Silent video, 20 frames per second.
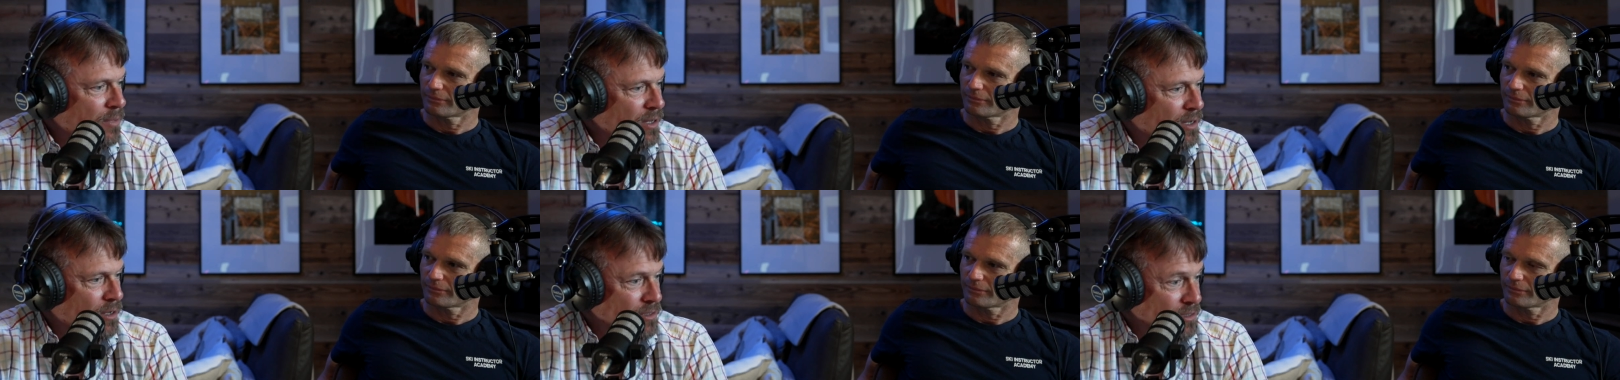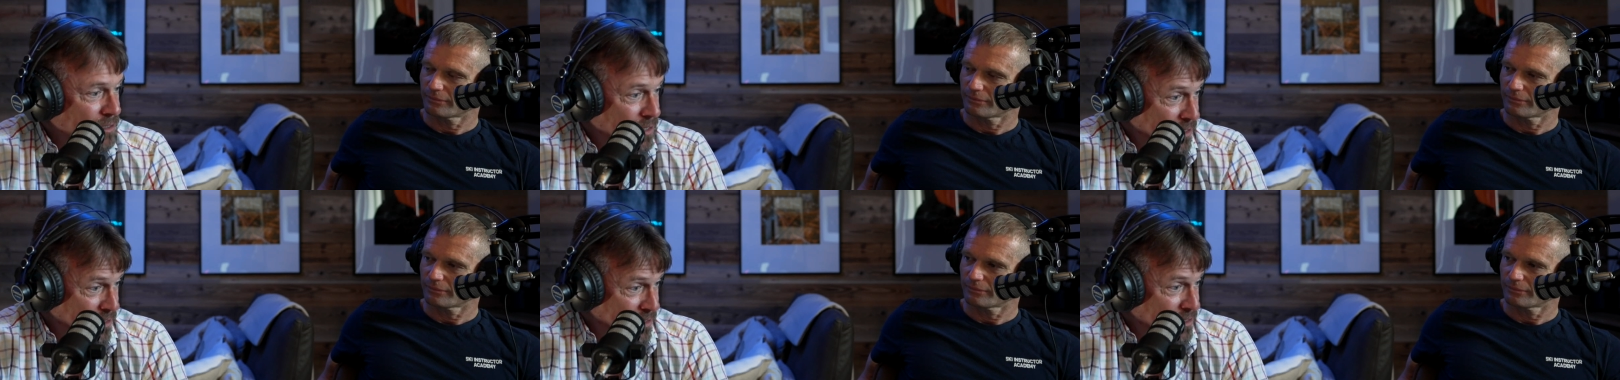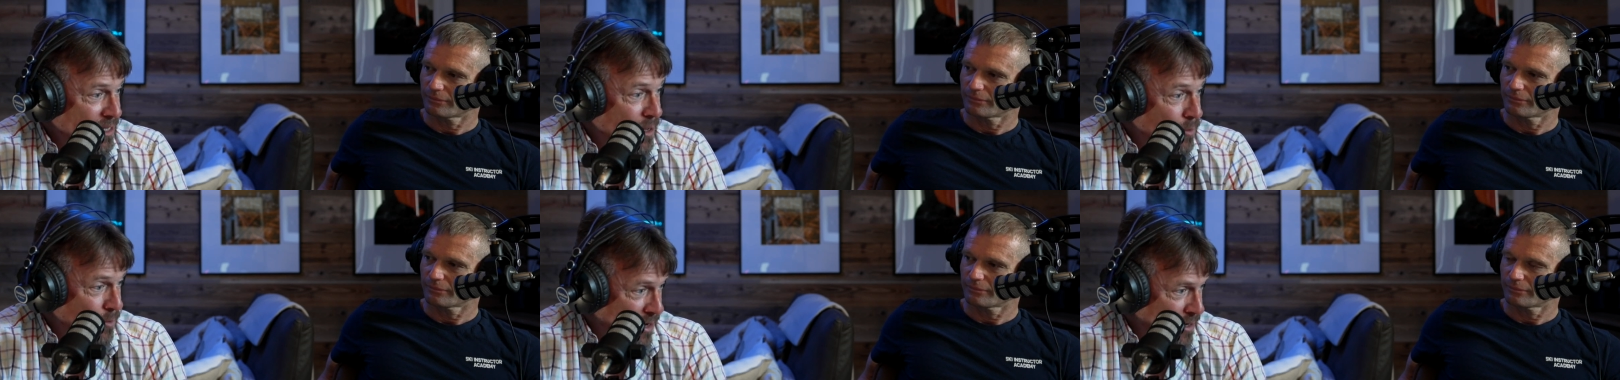Speaker 1: Because
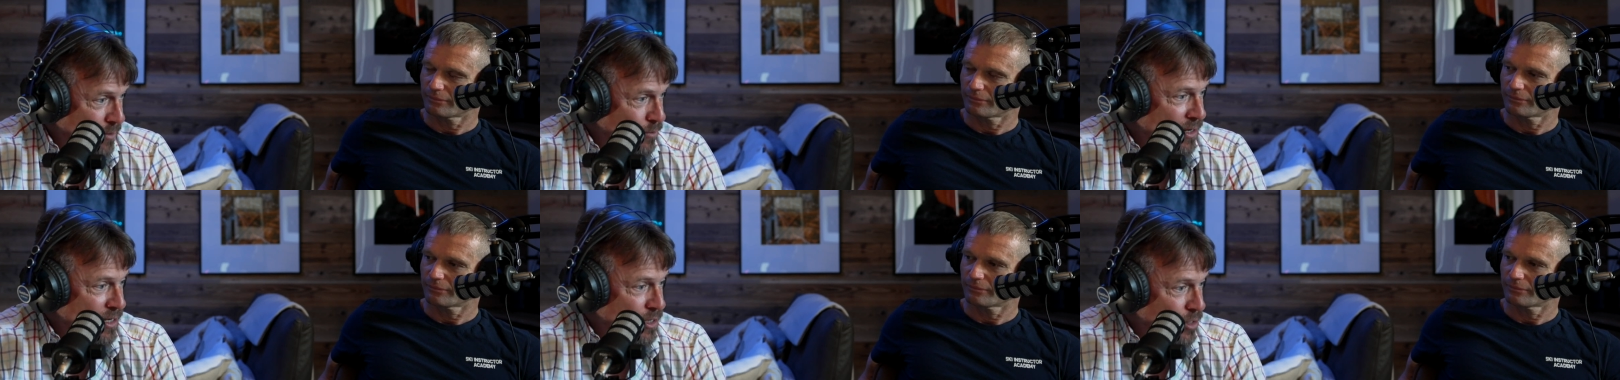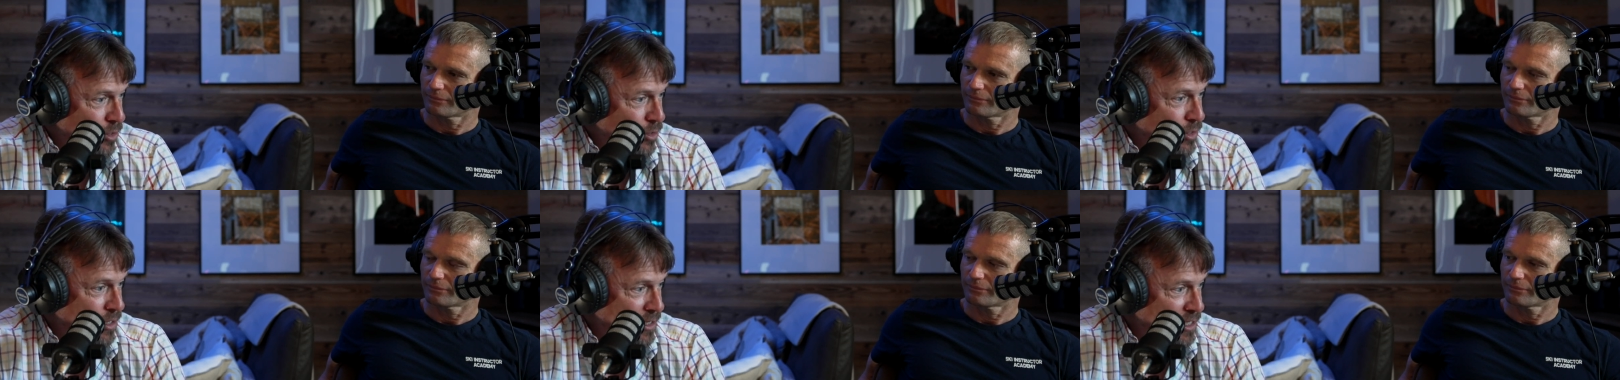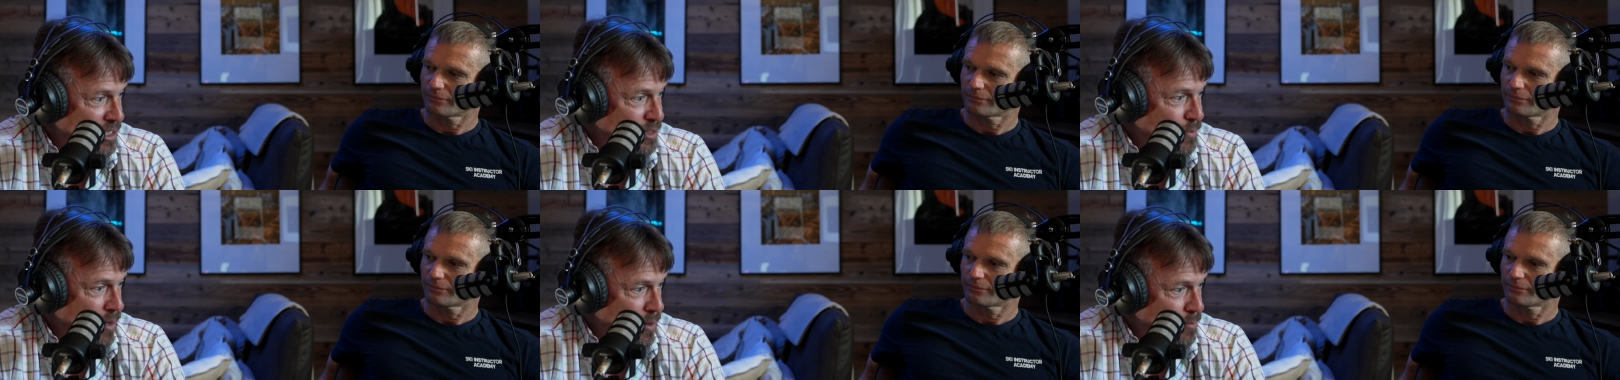say when when you look
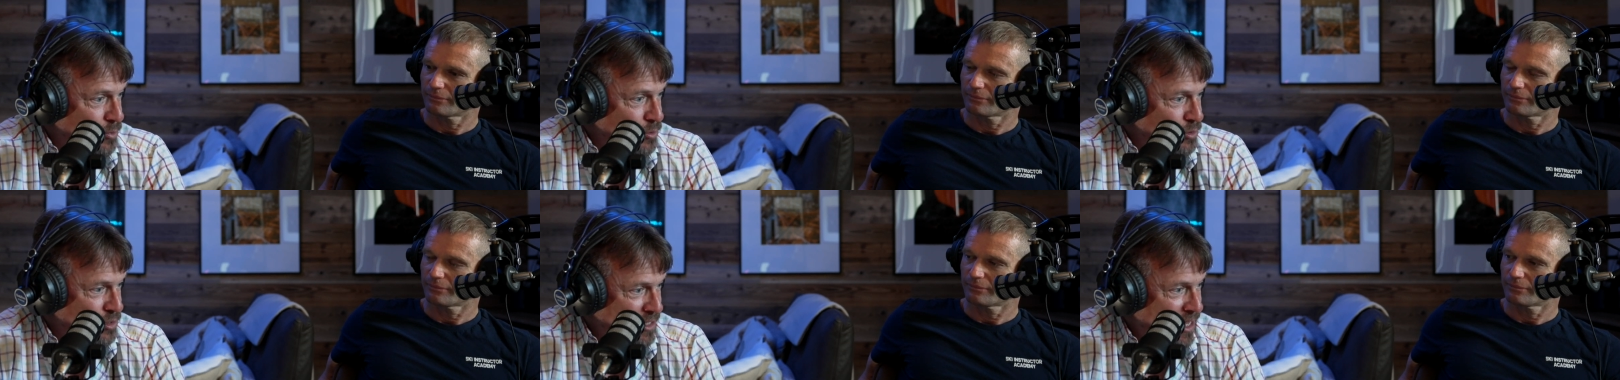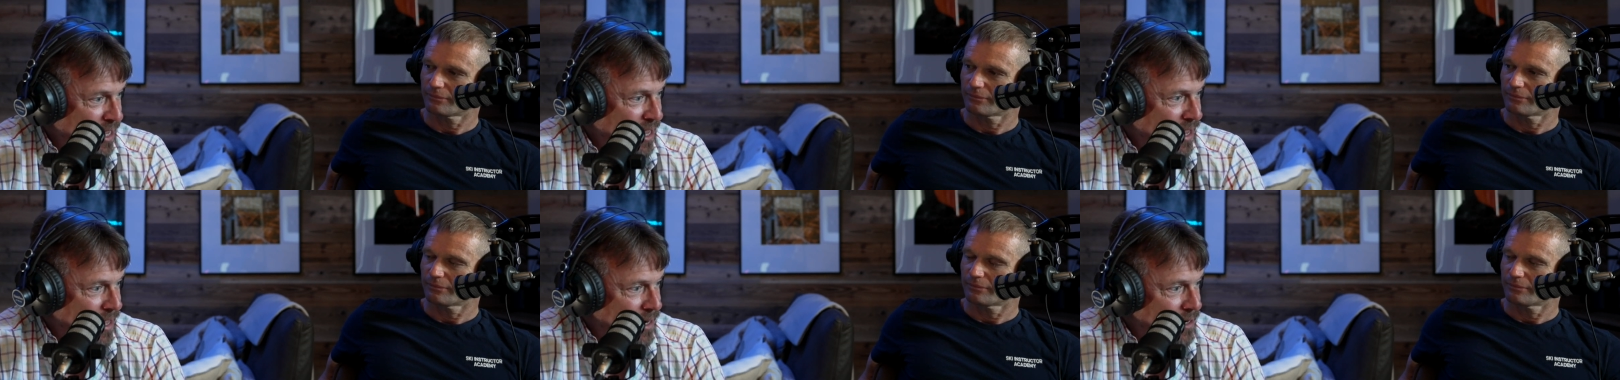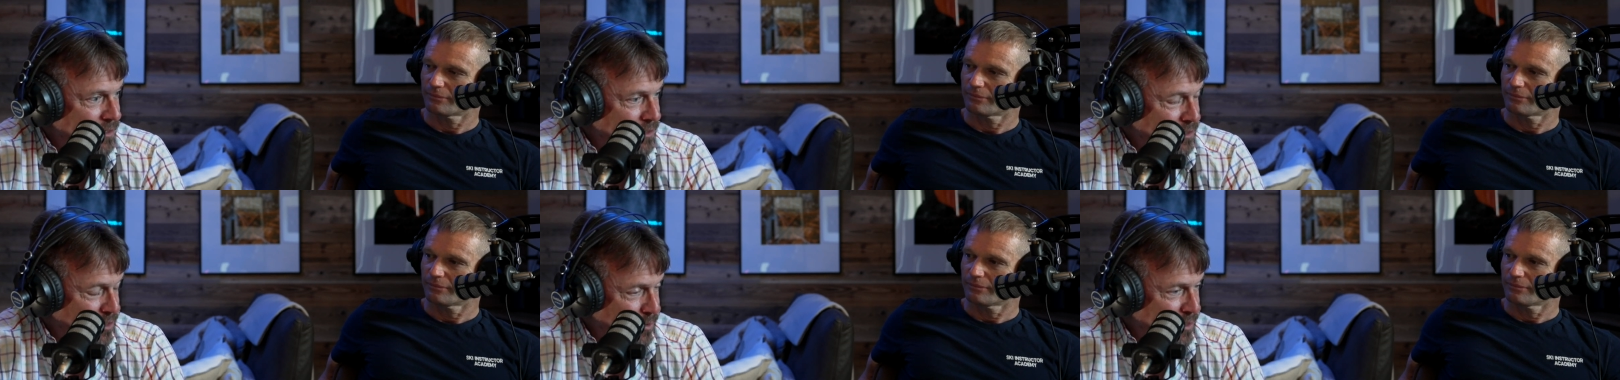at these people
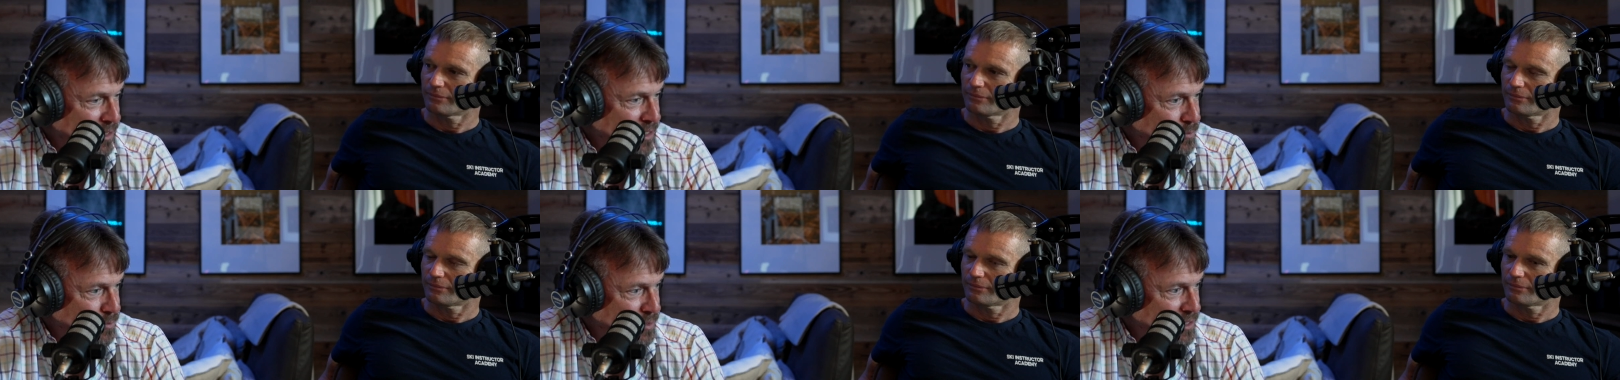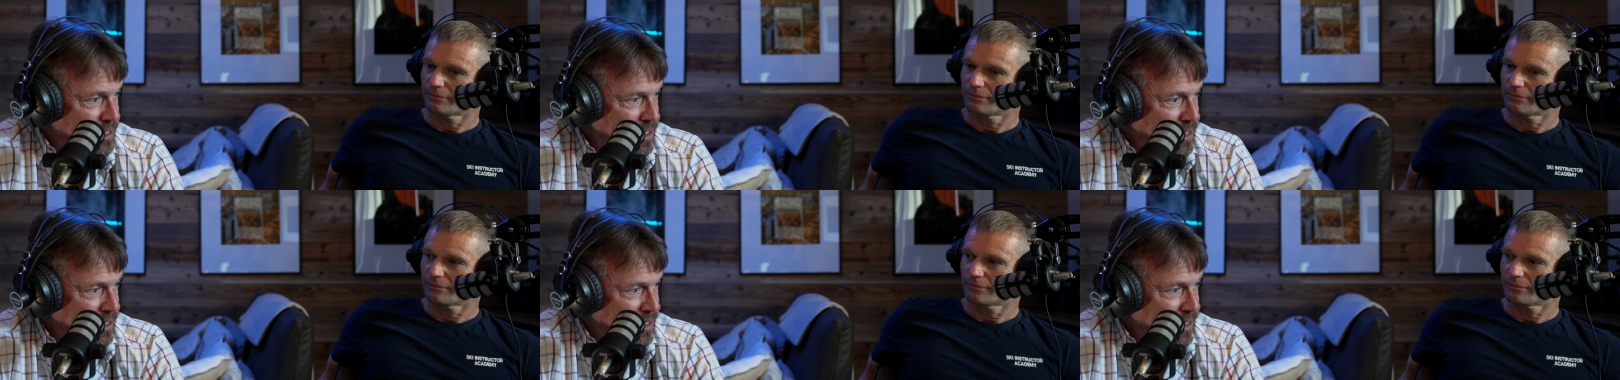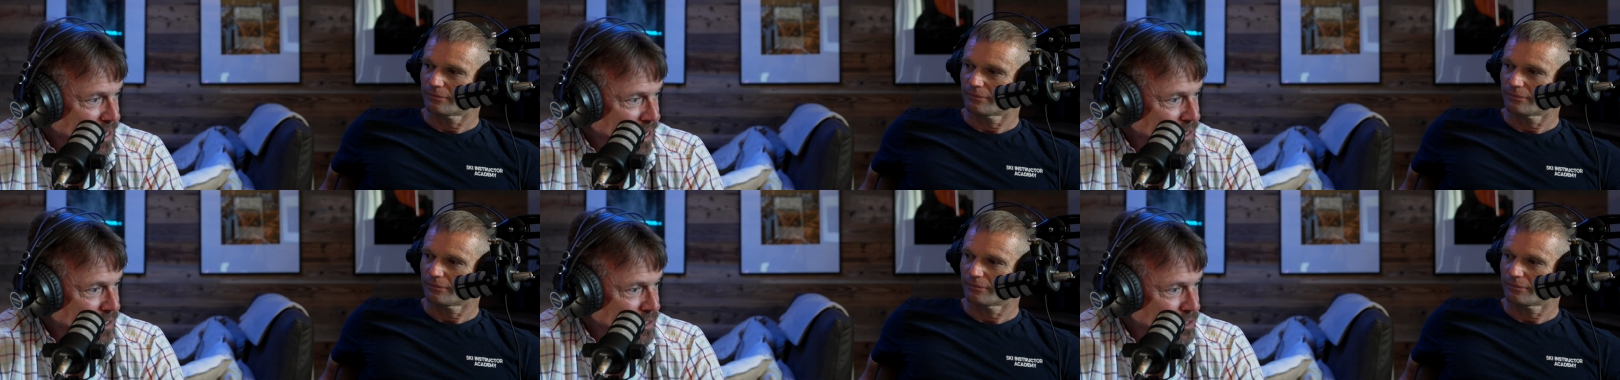skiing and doing this
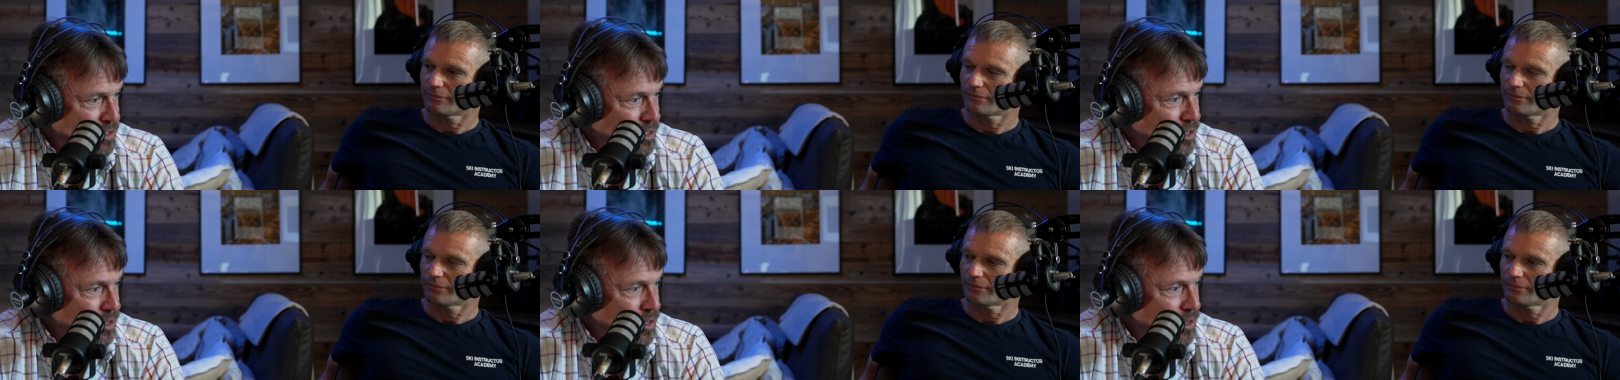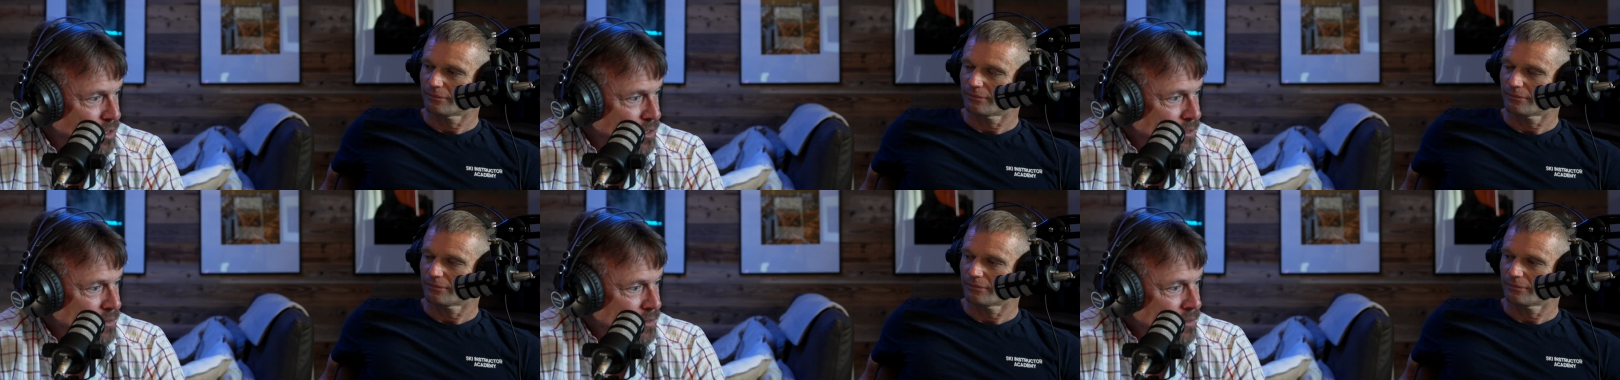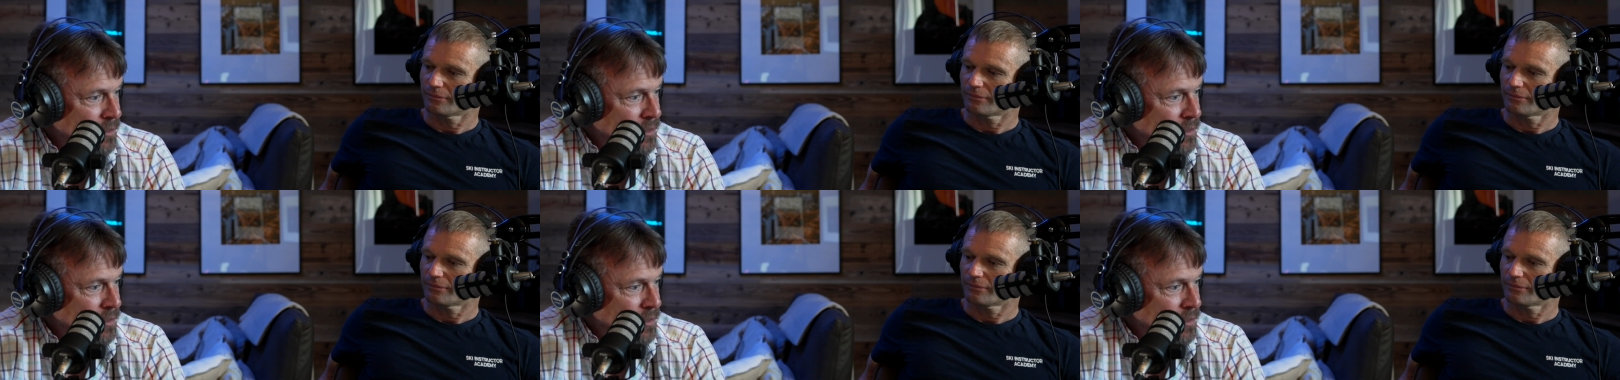particular kind of turn,